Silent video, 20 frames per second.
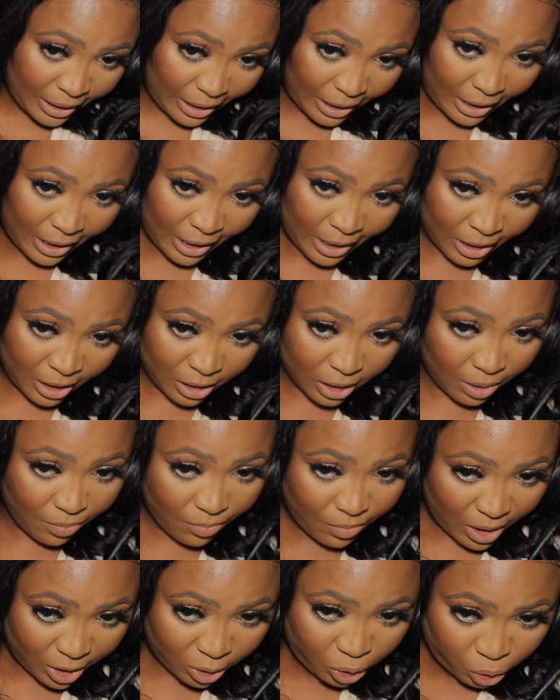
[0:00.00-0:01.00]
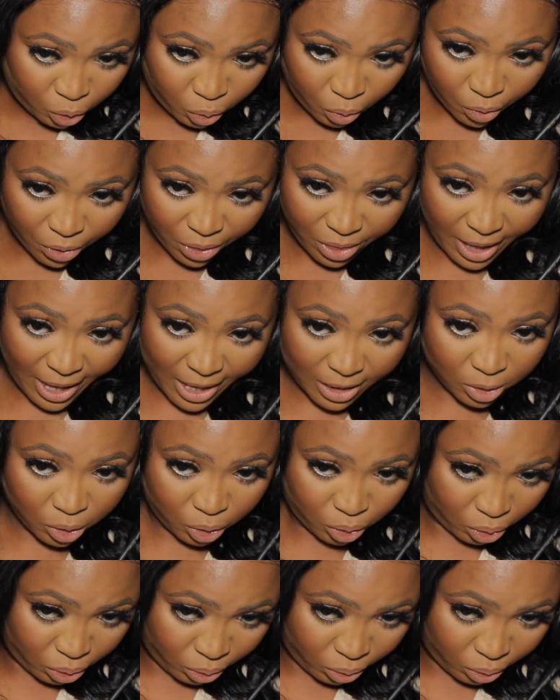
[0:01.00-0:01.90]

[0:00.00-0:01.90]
and made sure that